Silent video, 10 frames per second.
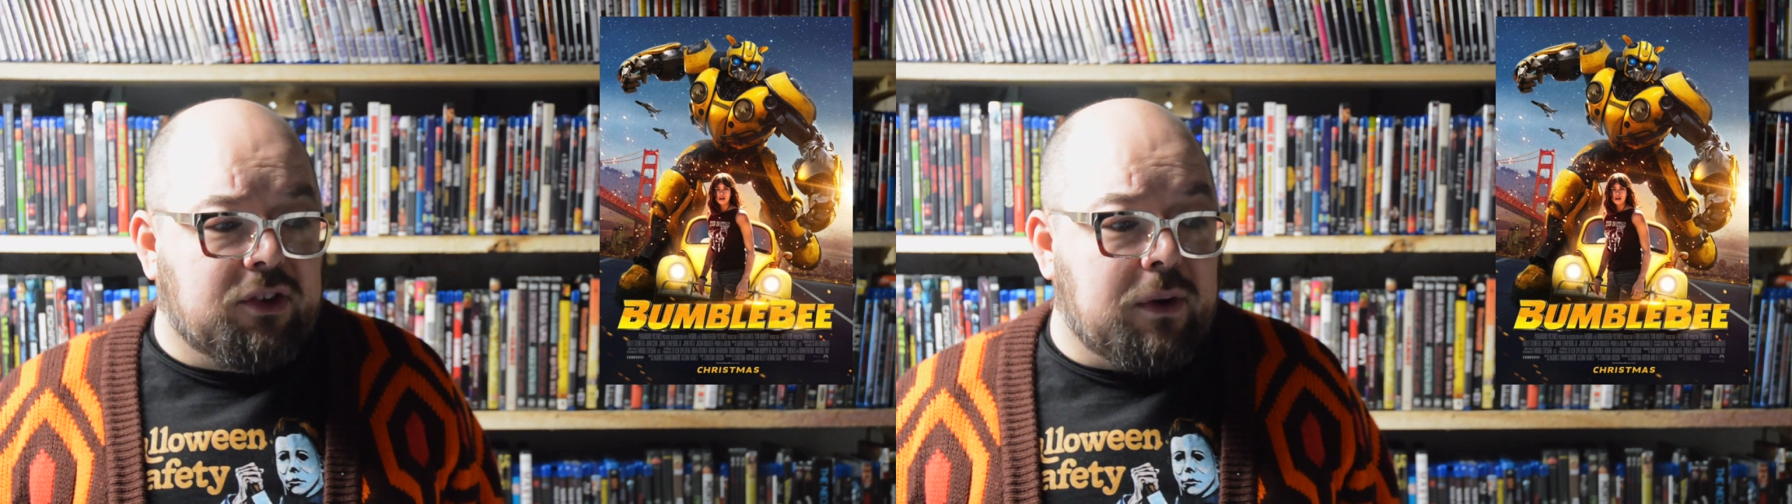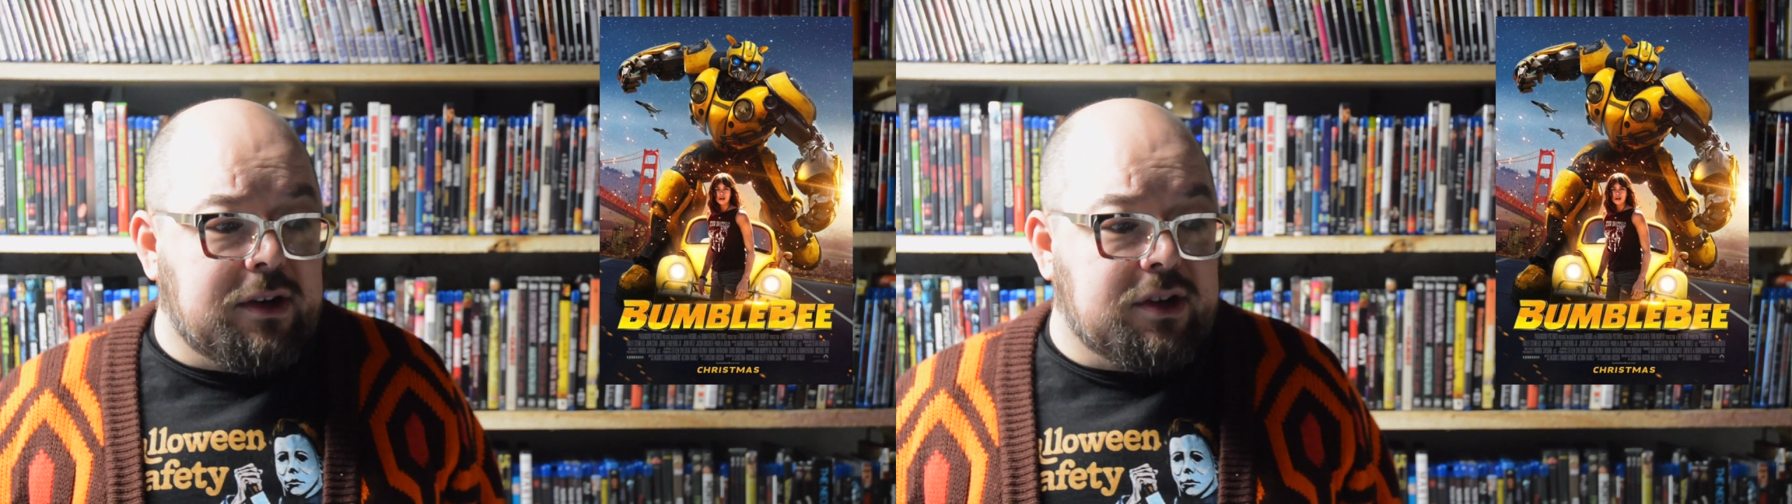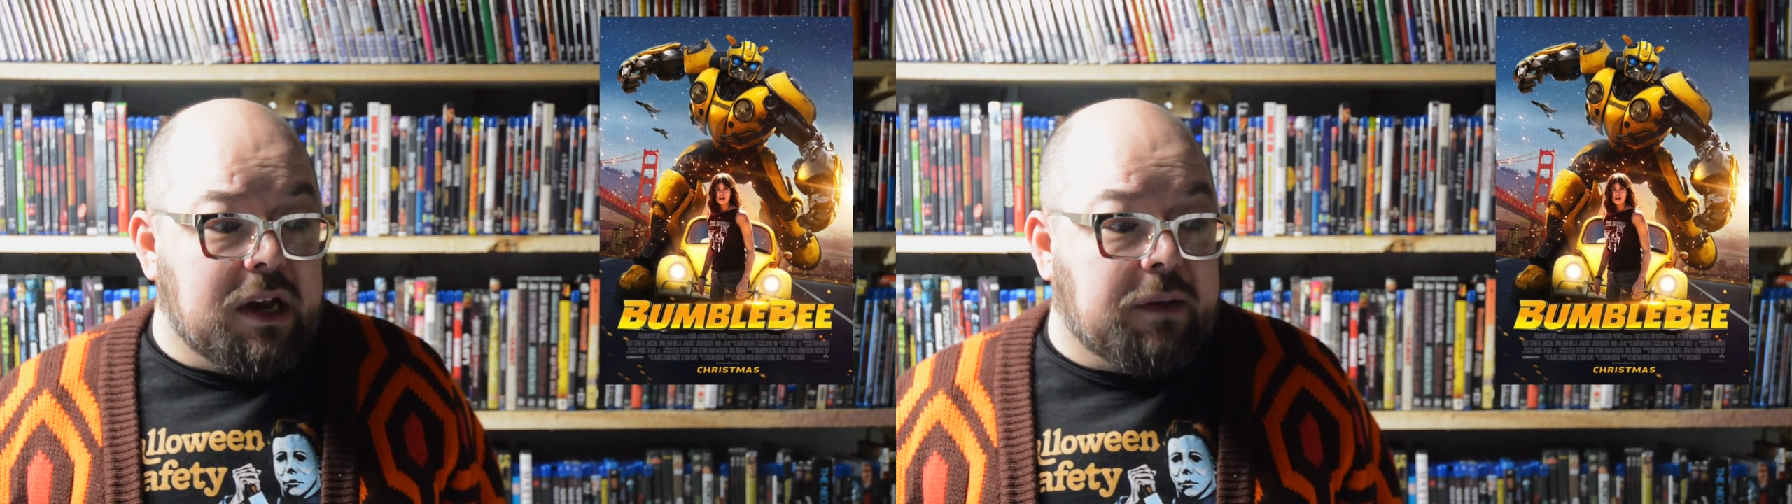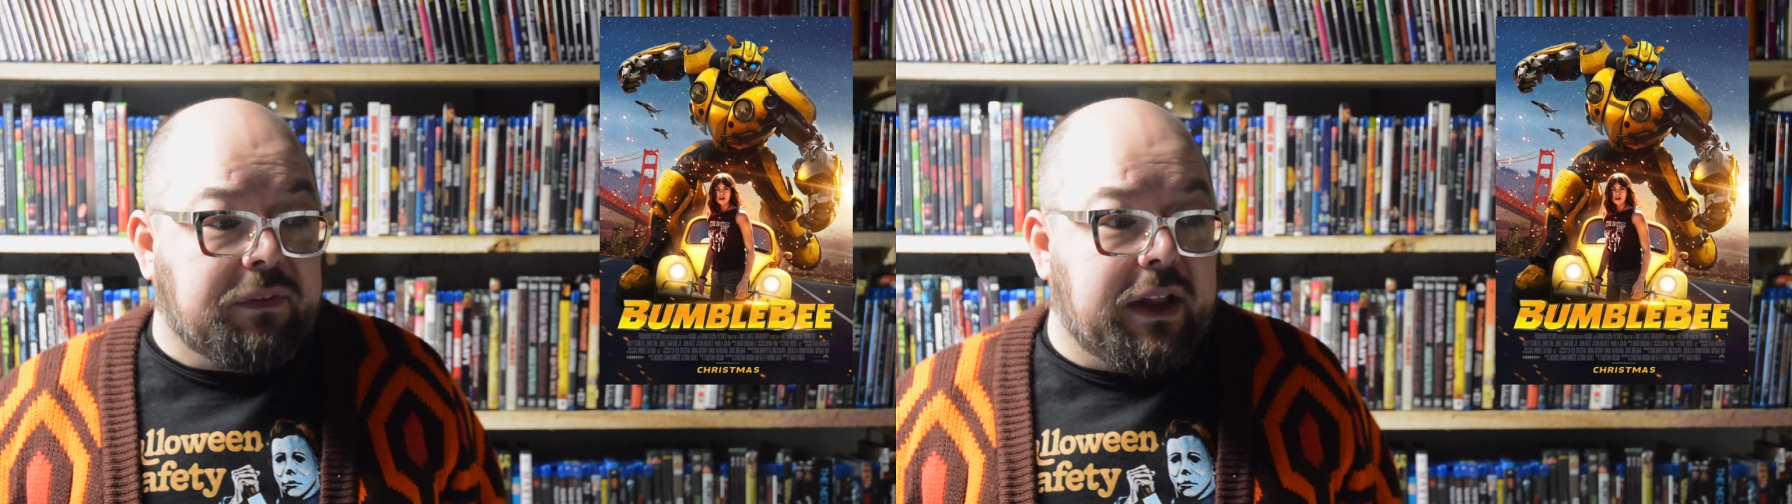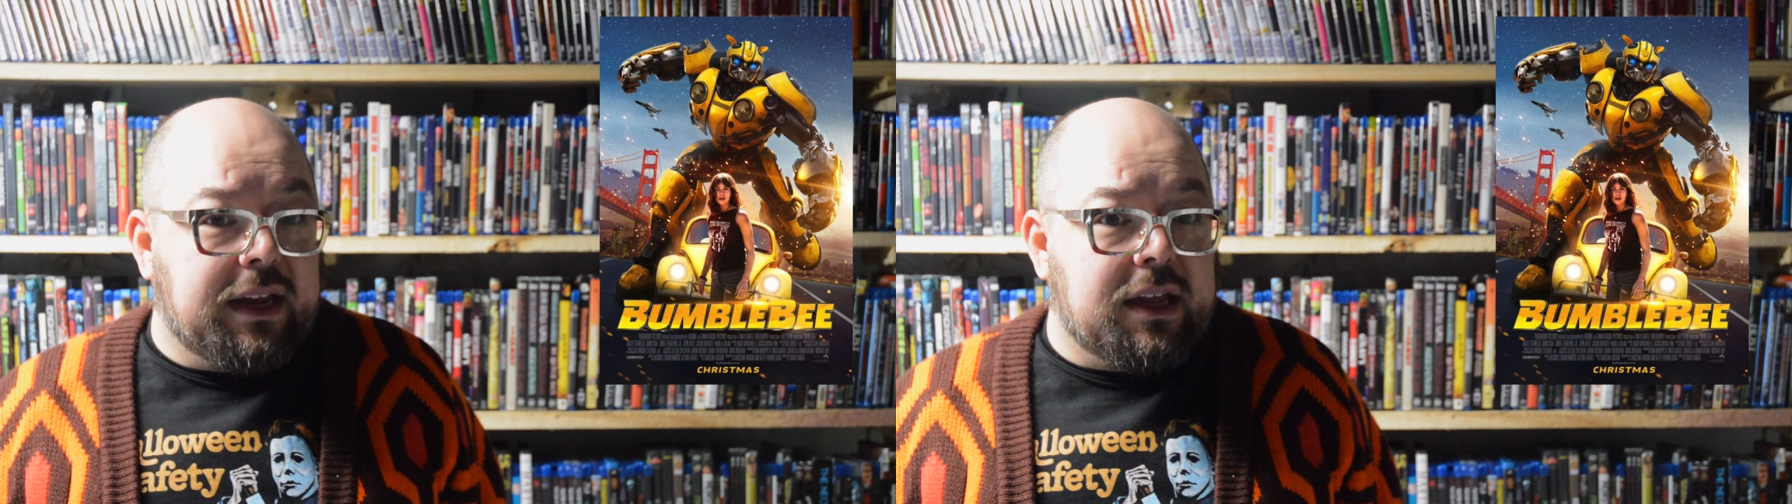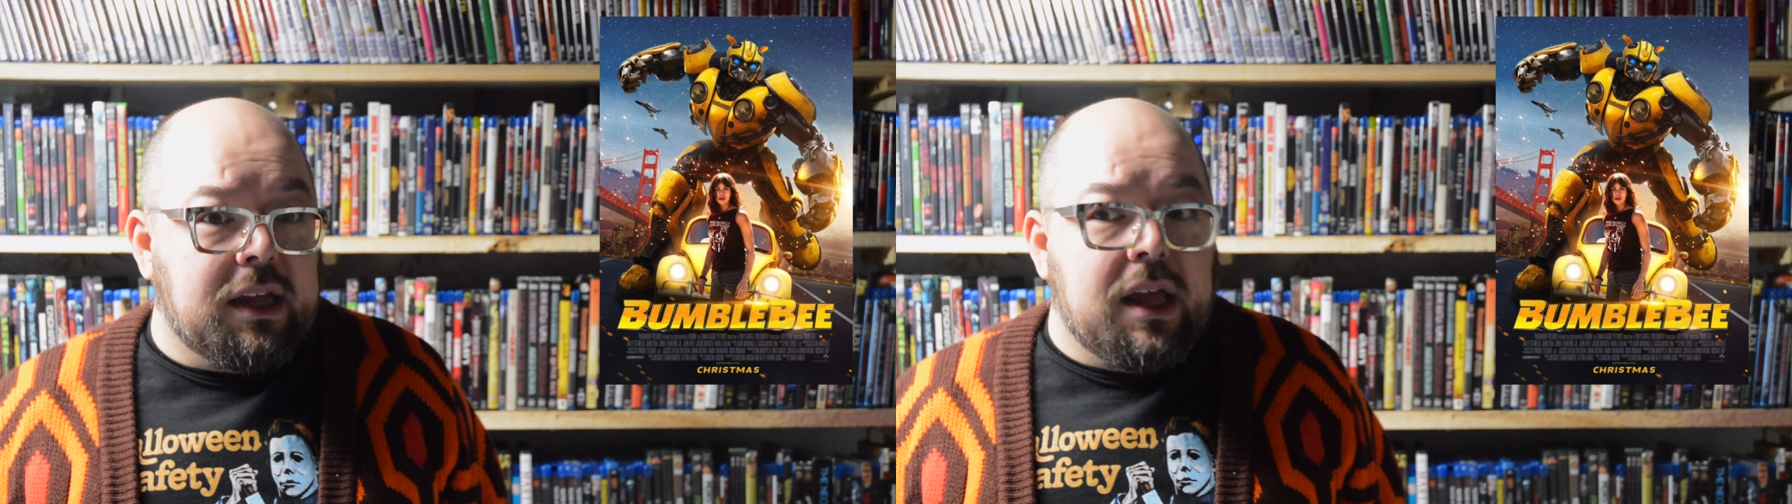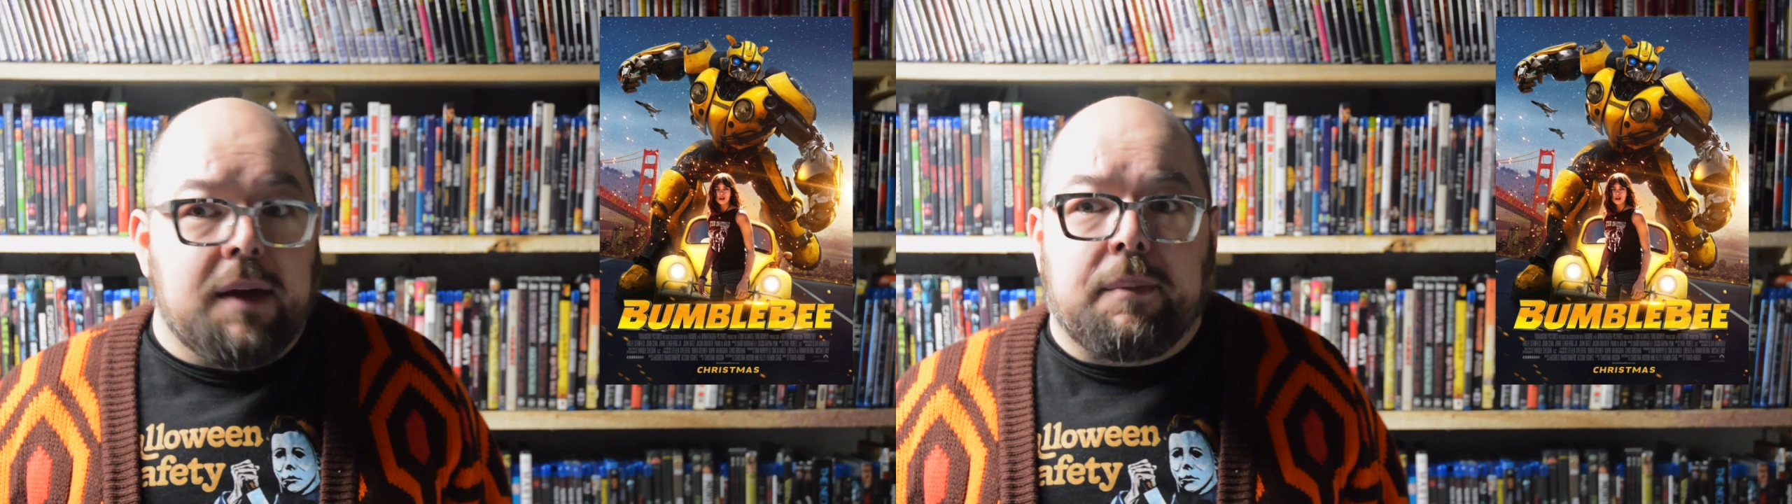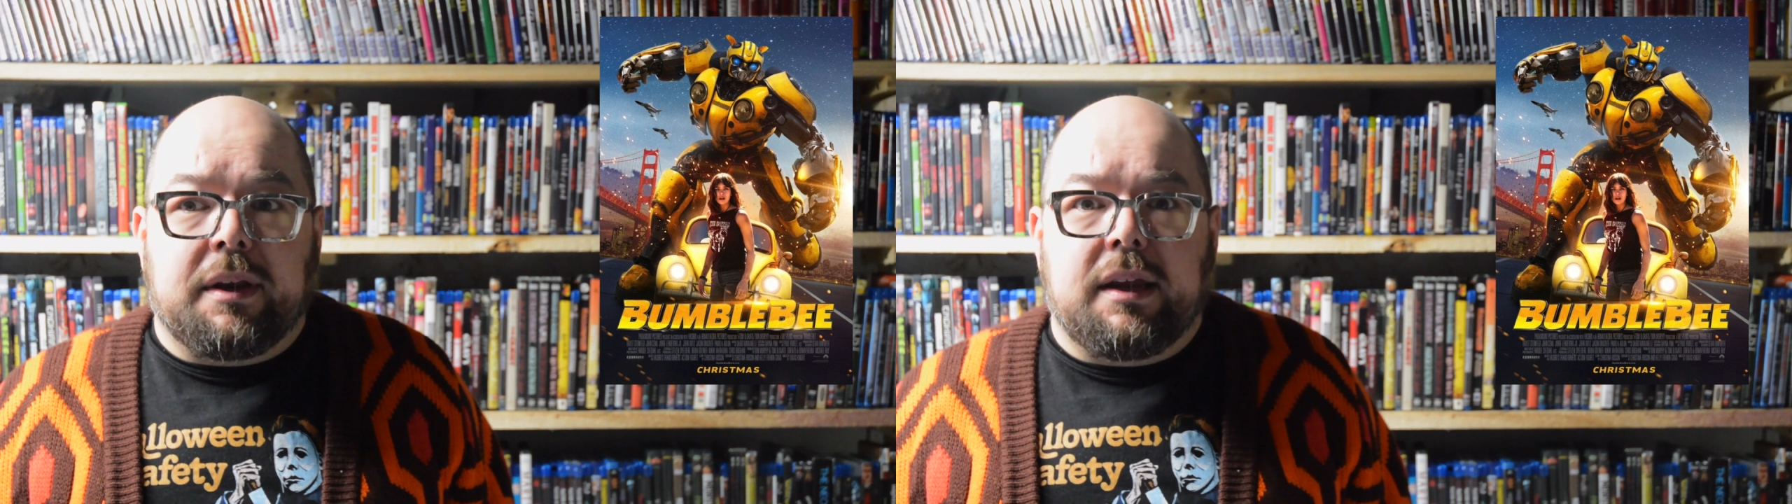strange enough,
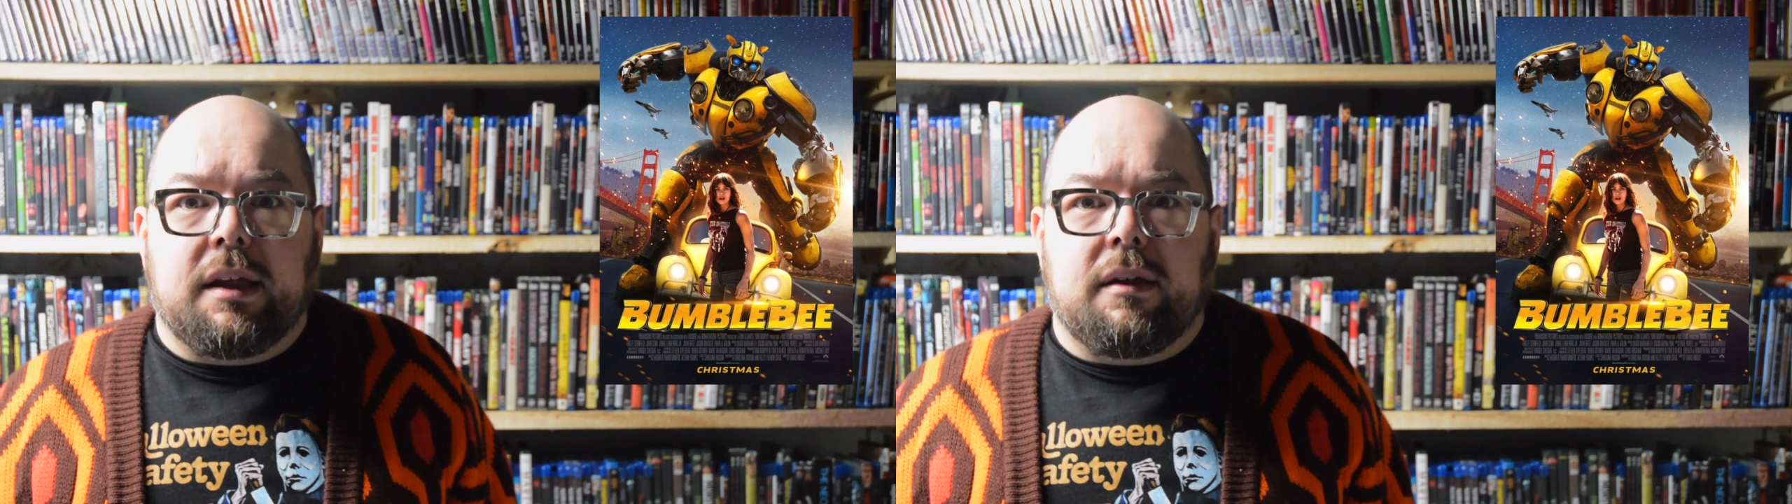but